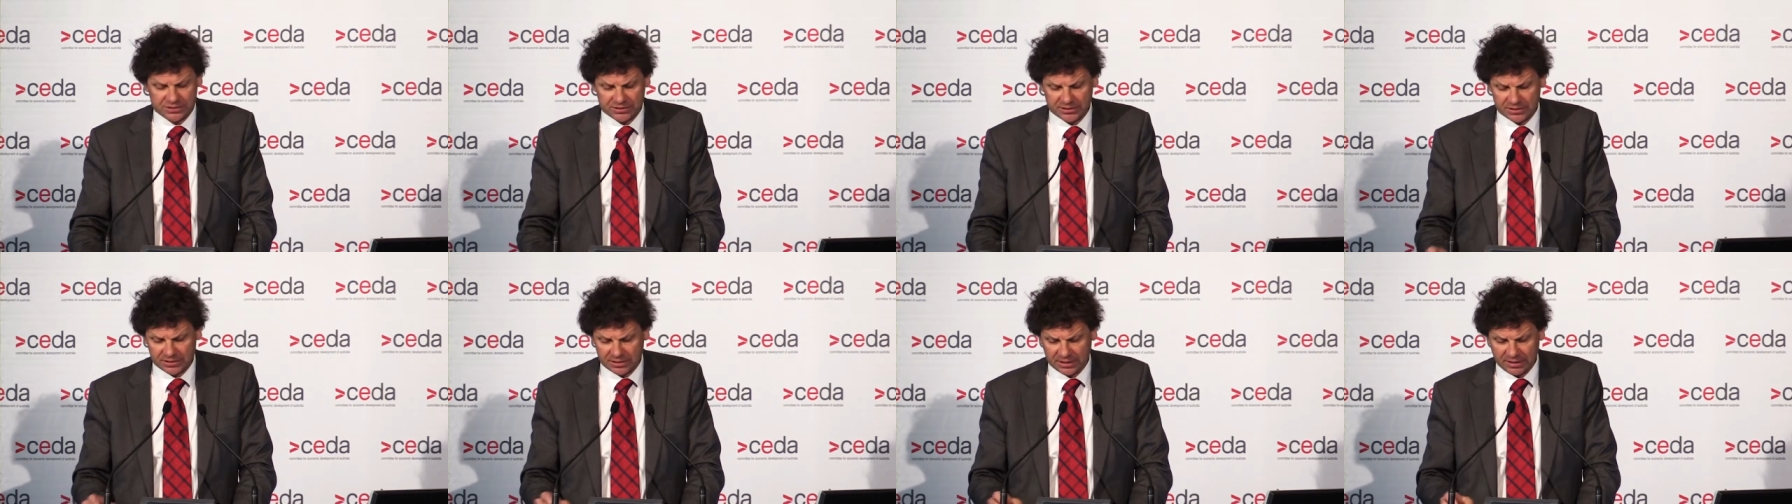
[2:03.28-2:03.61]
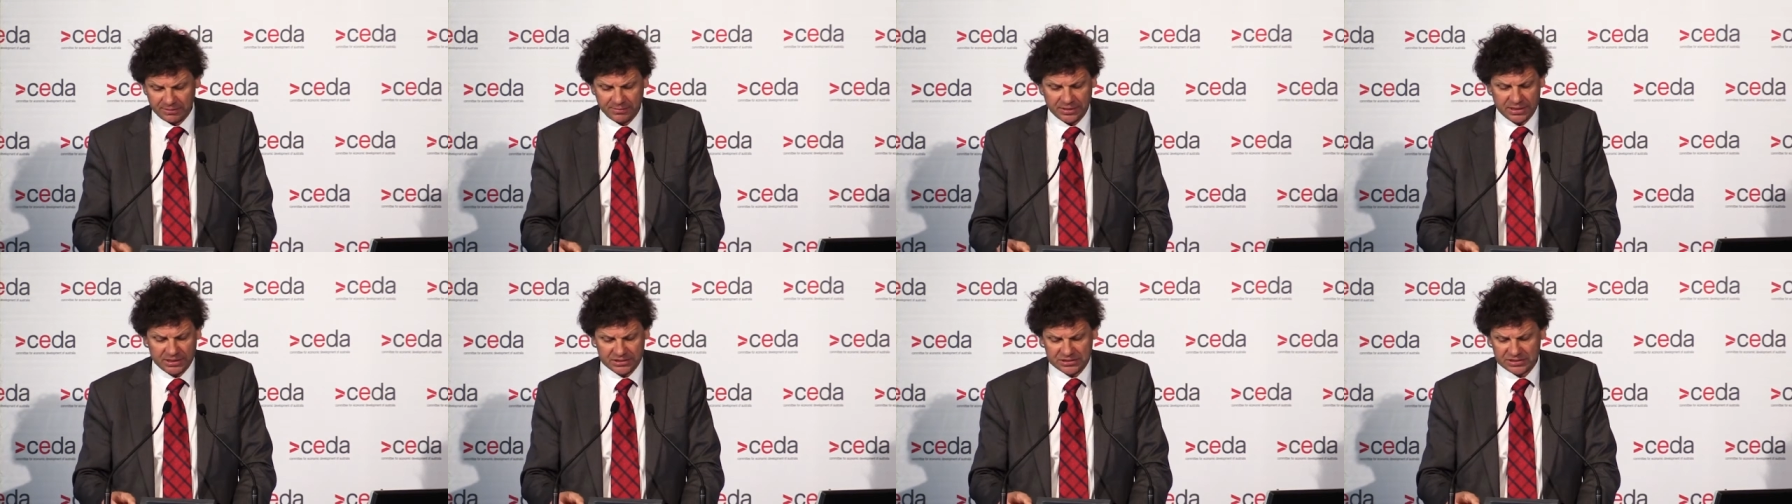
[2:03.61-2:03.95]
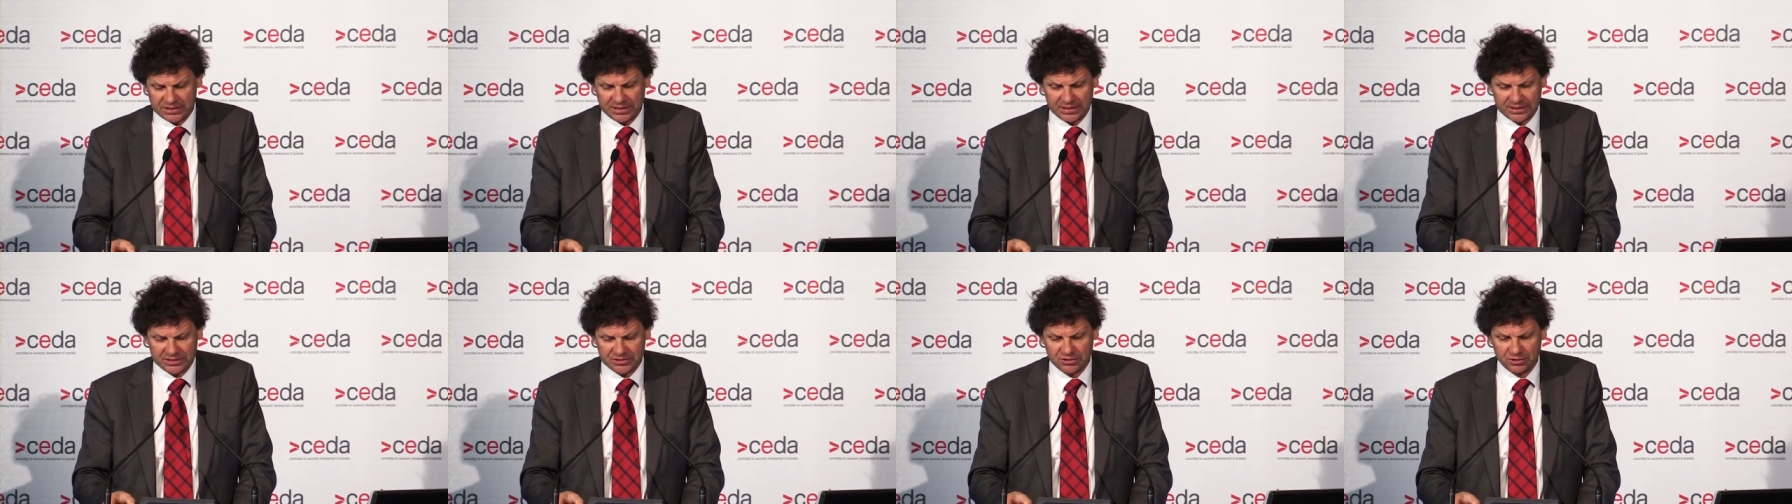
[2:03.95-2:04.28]
certainly
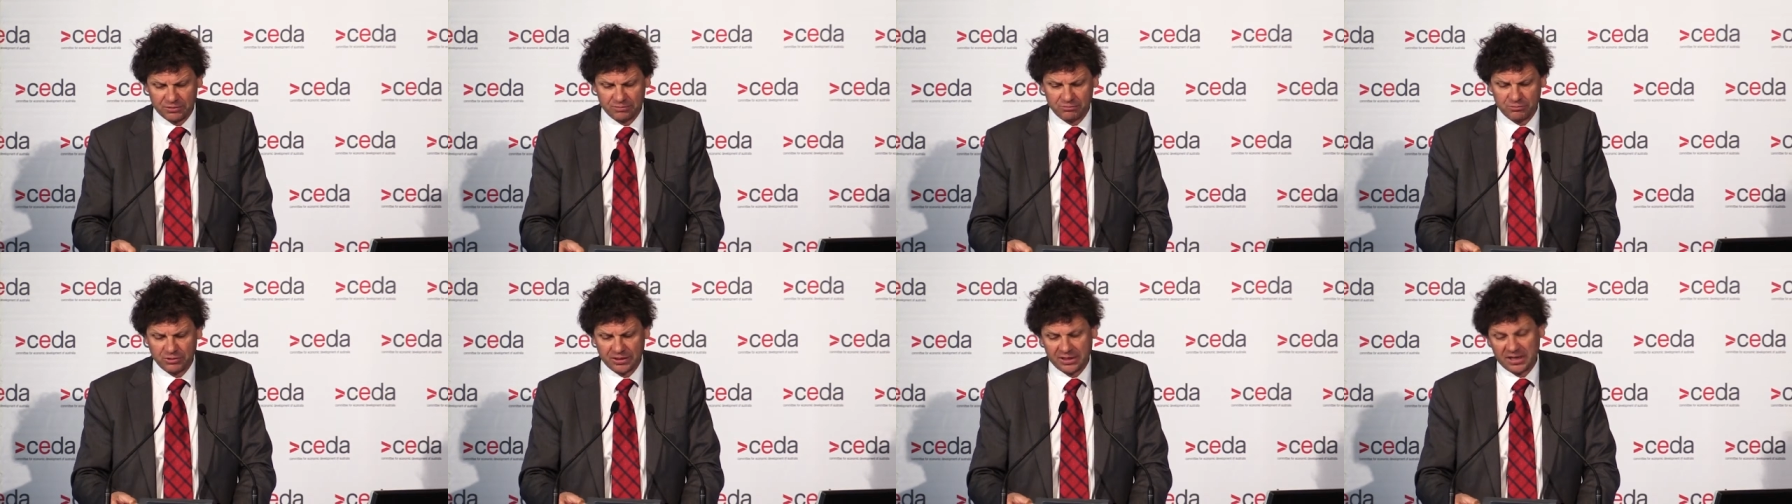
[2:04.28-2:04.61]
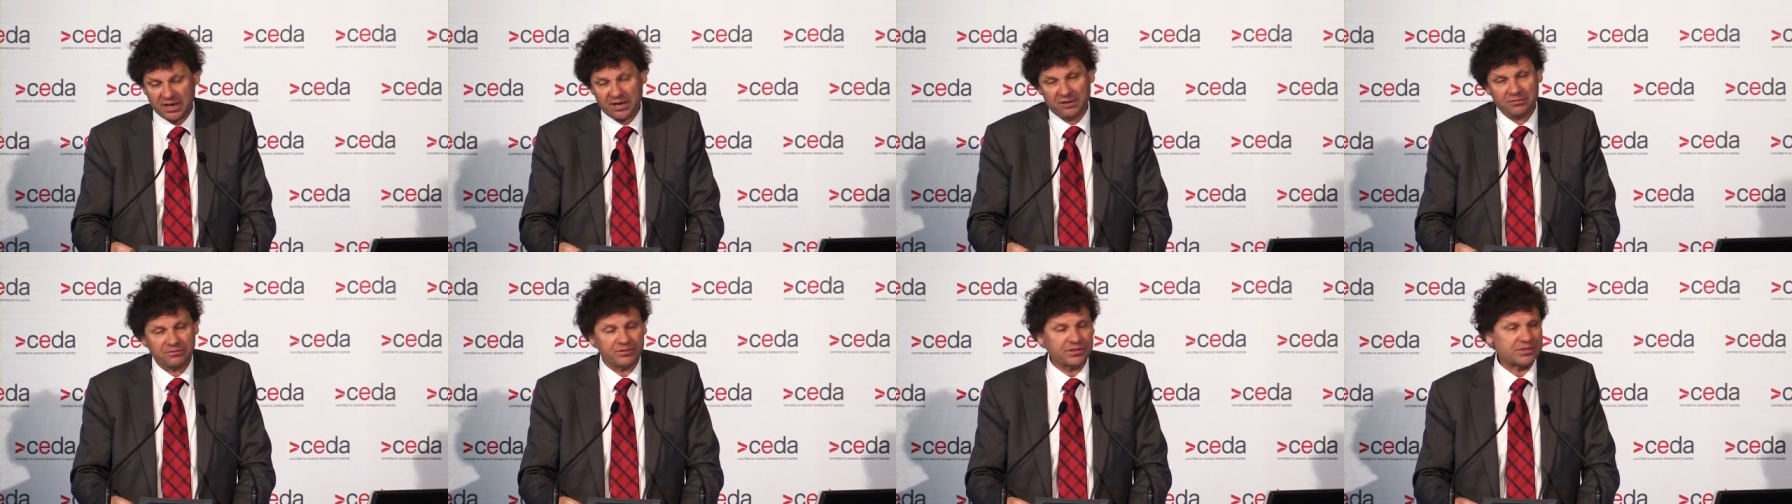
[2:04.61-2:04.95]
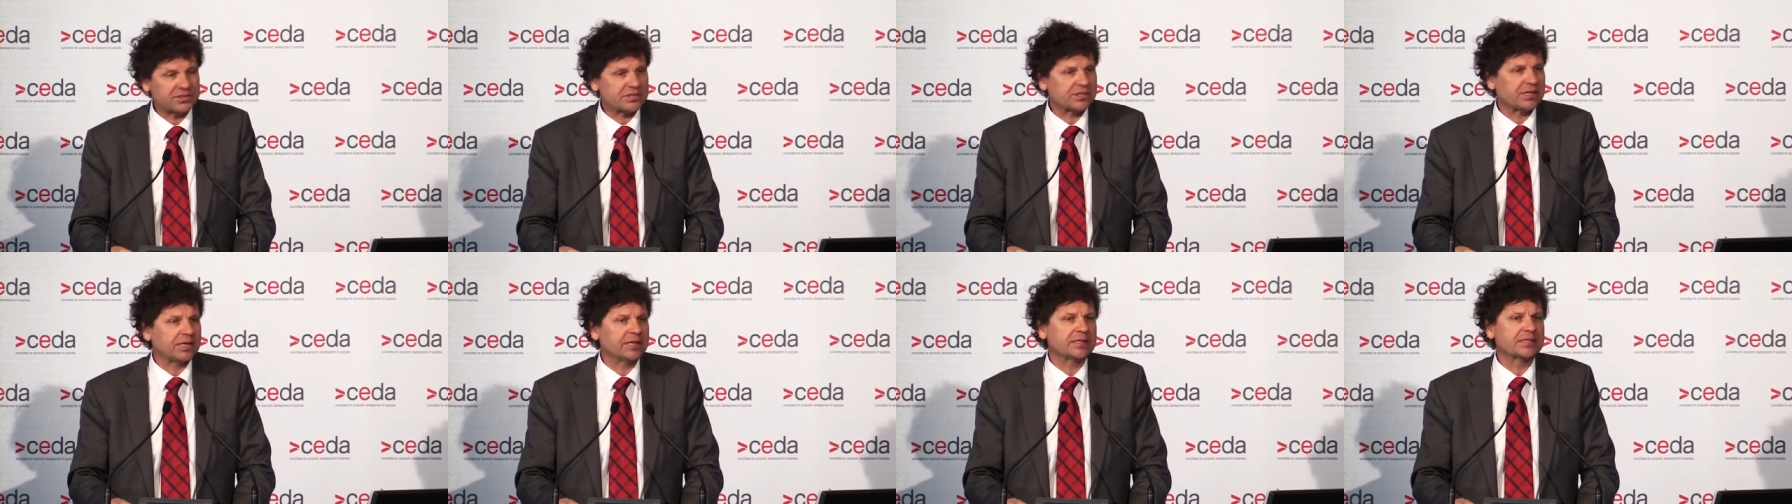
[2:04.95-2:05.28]
amongst our top
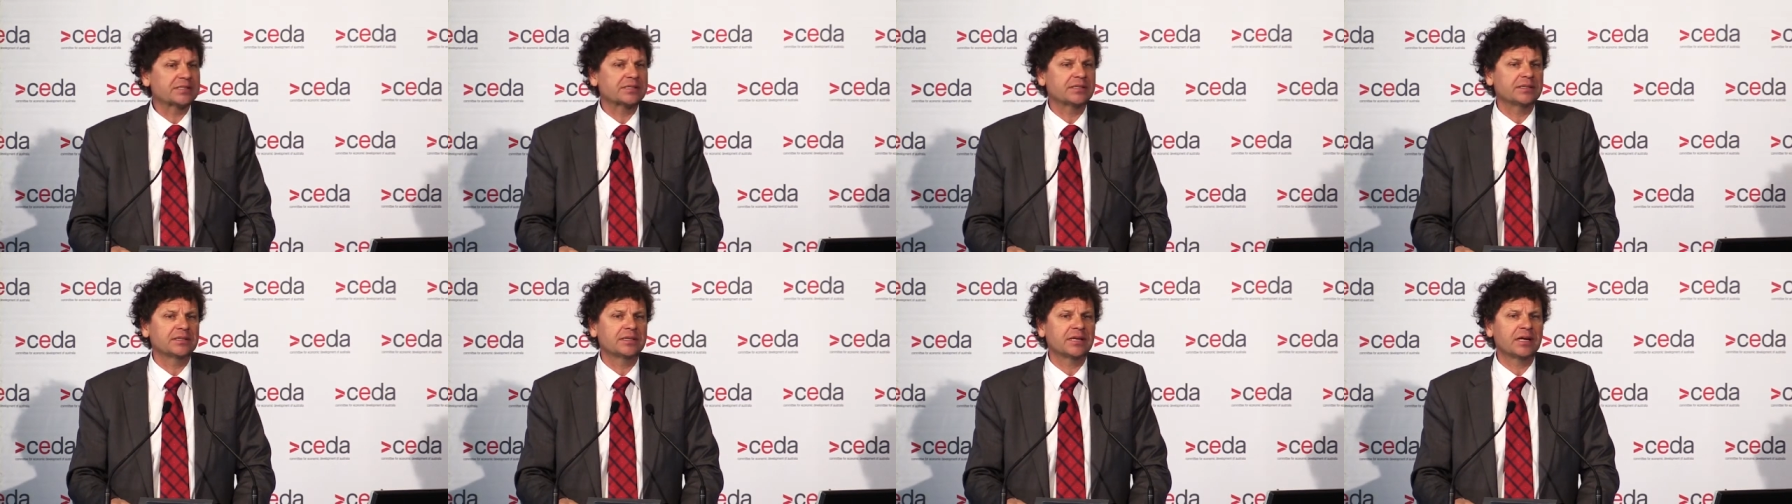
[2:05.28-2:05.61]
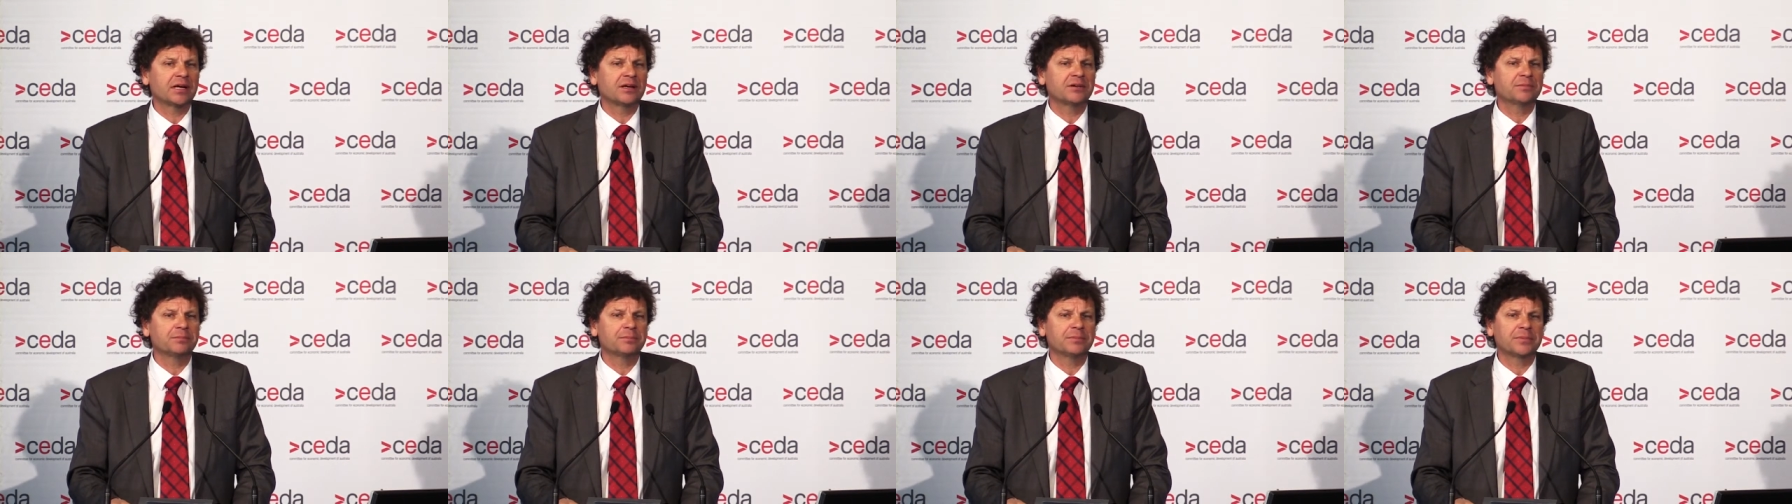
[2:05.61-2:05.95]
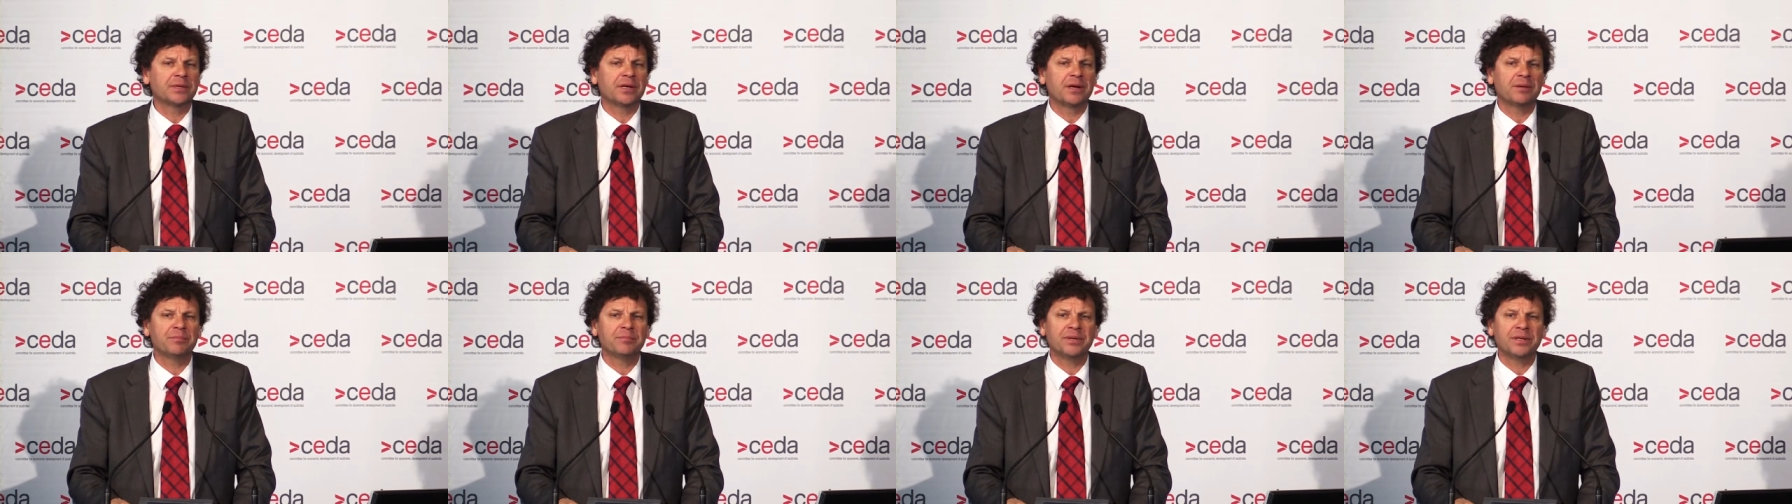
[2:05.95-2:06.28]
100, say, listed
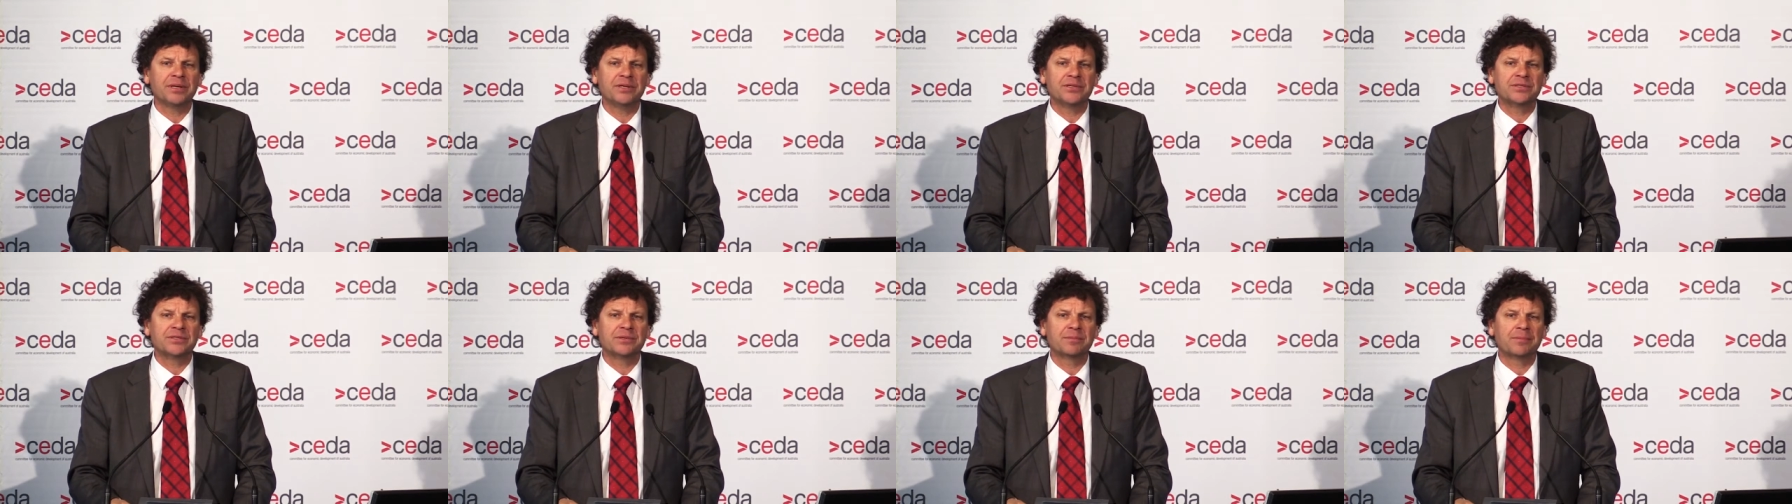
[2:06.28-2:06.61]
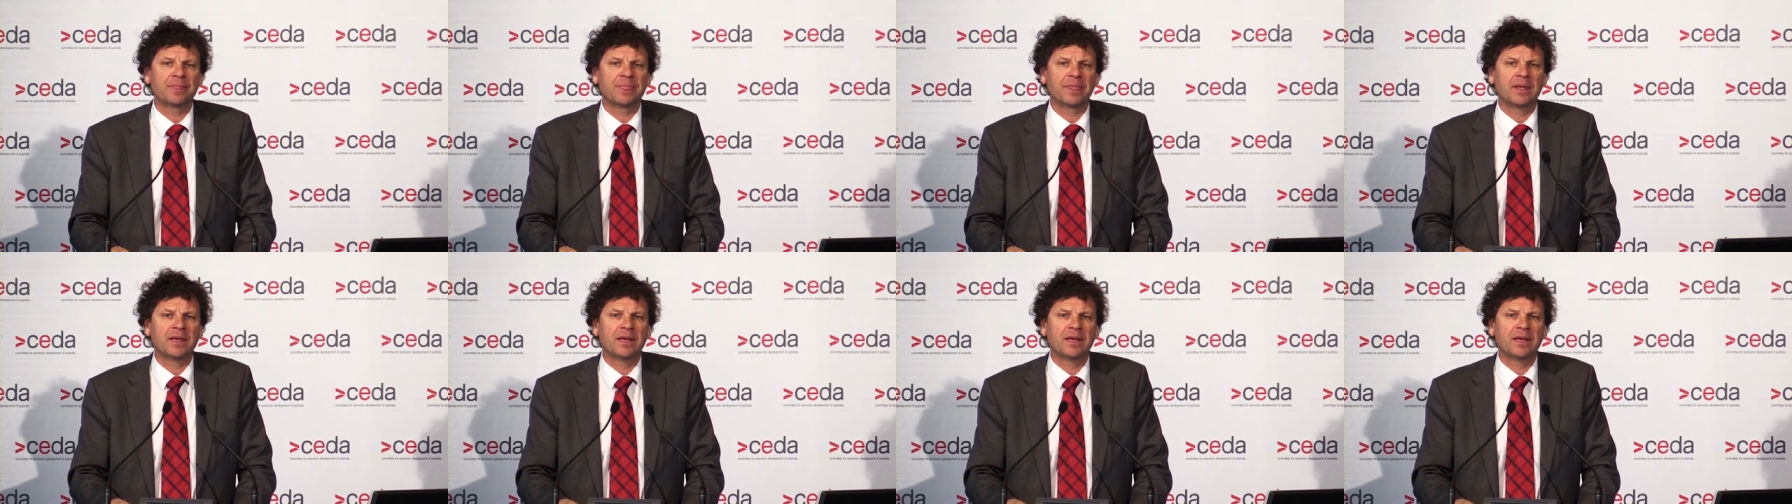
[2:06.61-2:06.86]
companies,